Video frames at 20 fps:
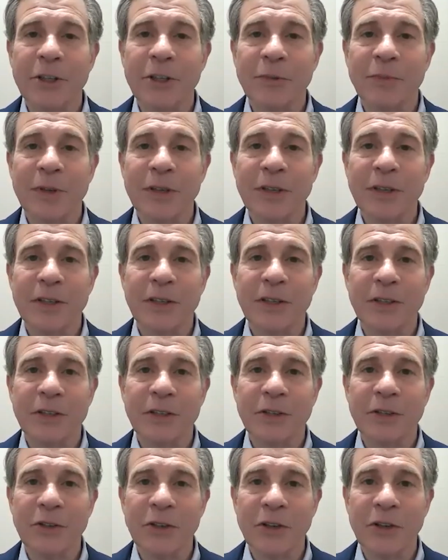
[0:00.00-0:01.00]
Christmas
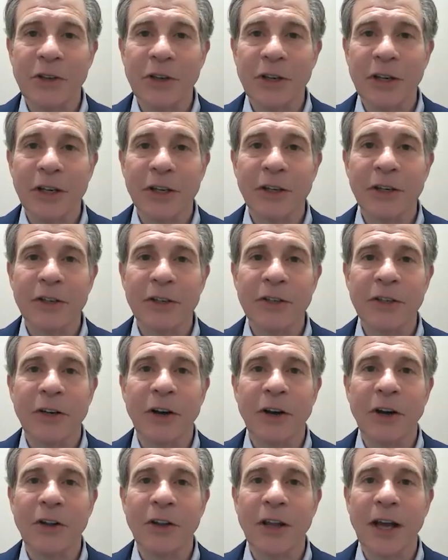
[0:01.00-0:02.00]
into New Year's
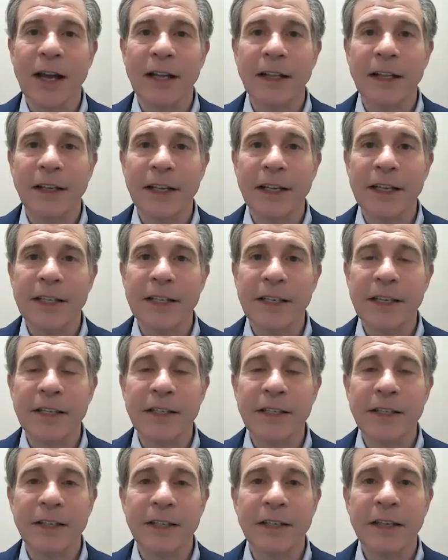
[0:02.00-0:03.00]
and all the holiday
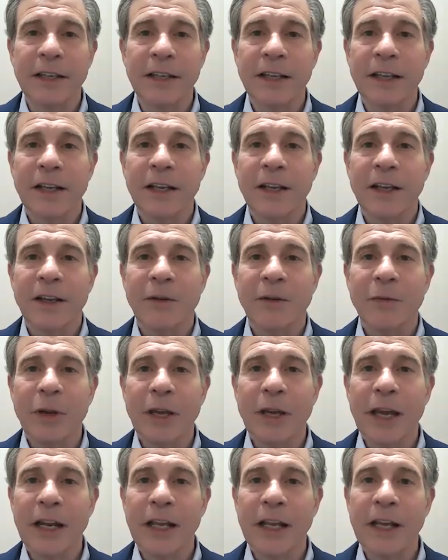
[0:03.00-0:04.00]
season.
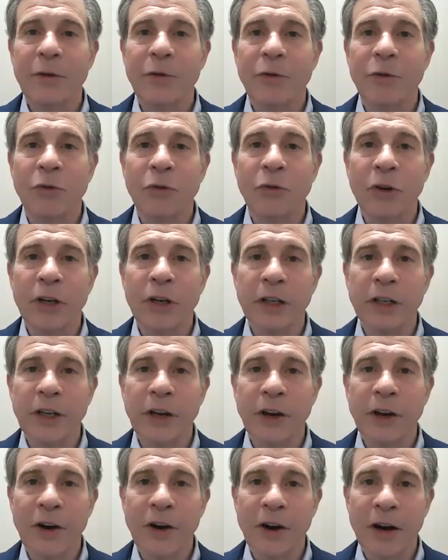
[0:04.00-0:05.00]
We get hit
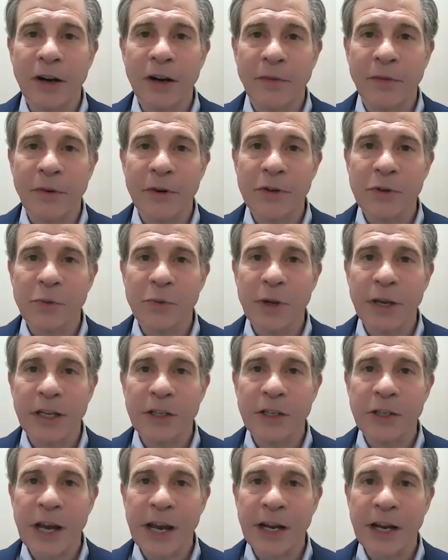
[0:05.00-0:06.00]
really hard first
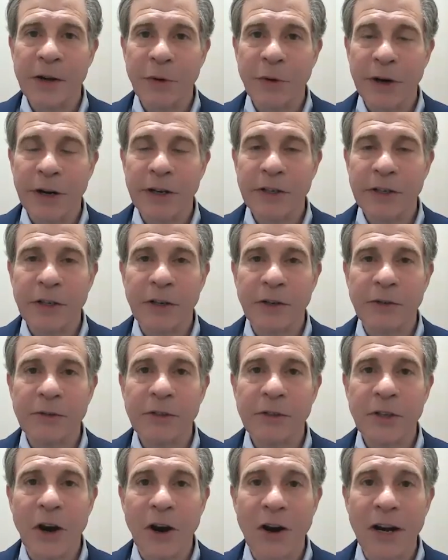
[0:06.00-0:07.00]
week in January.
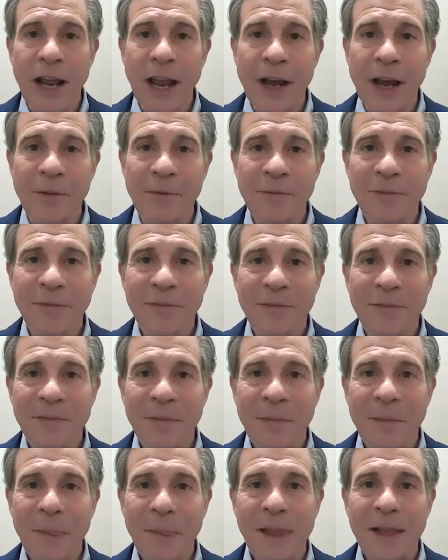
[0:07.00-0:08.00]
So start now,
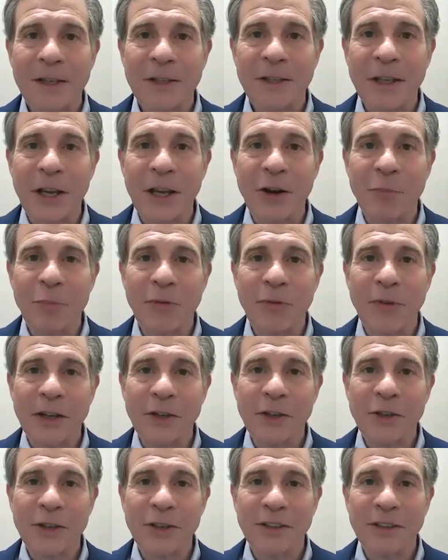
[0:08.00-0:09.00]
cedar
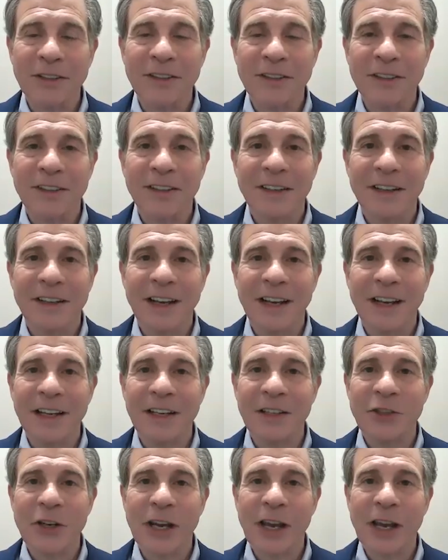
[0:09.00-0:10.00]
prevention,
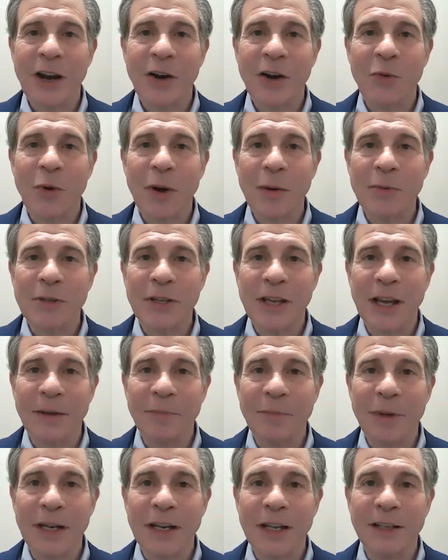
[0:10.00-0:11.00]
and check out our
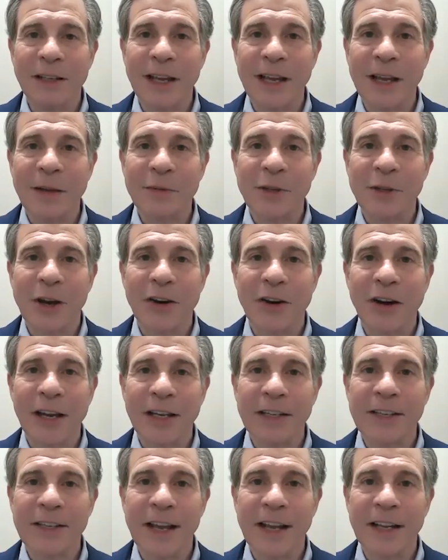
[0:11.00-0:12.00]
website,
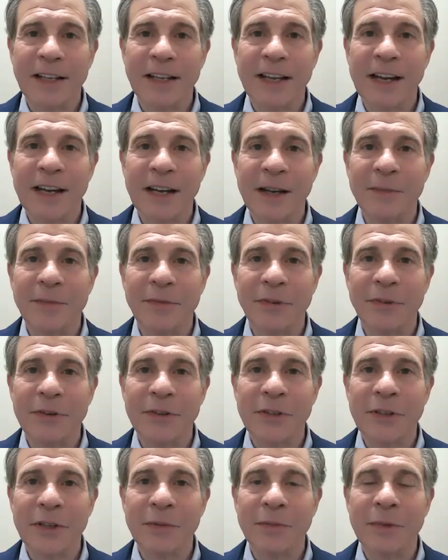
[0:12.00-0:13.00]
pdlabsrx.com,
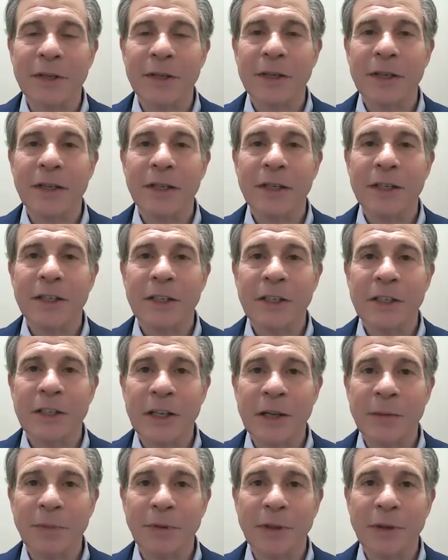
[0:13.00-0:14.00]
for some
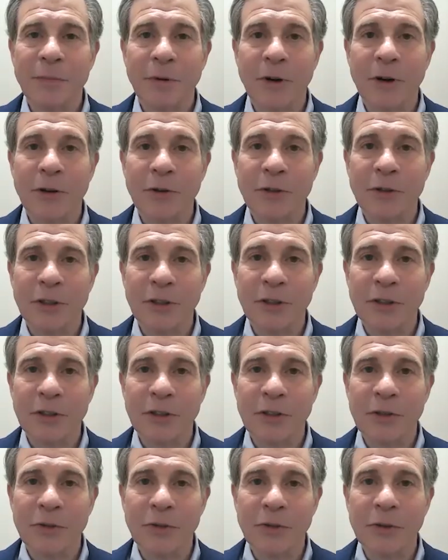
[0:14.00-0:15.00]
simple
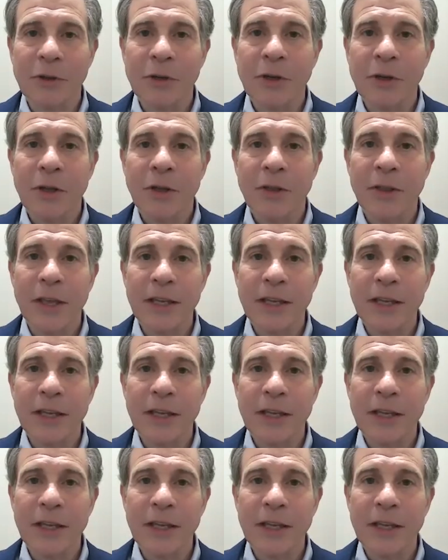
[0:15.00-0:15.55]
approaches to